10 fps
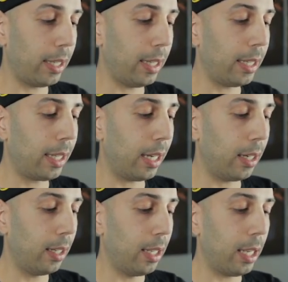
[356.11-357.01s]
I did
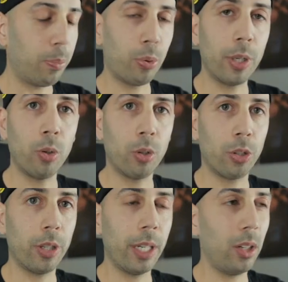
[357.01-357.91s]
get a
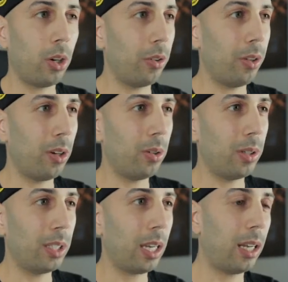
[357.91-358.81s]
pre-order in, although
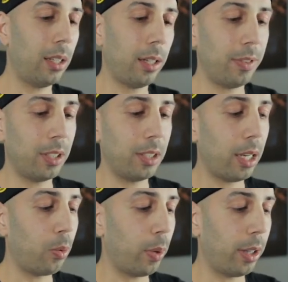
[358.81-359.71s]
it's kind of tough to
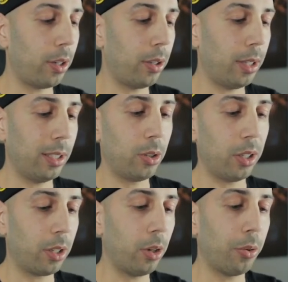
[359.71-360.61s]
say whether it's
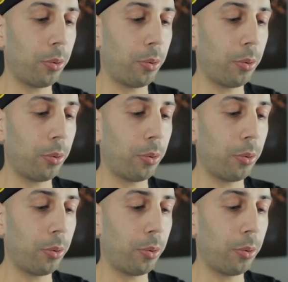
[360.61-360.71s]
going to go